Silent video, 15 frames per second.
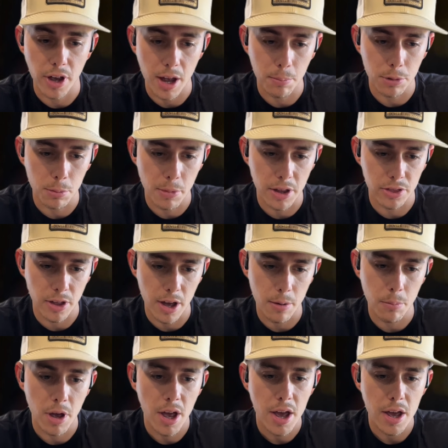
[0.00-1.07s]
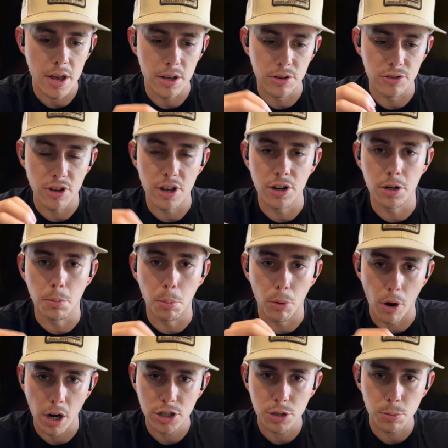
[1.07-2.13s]
implement them is in your
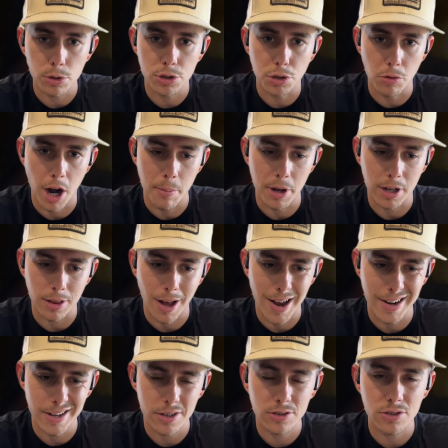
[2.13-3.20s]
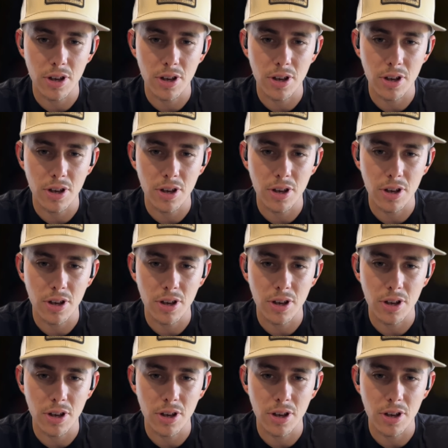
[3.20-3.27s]
brushable ceramic linings,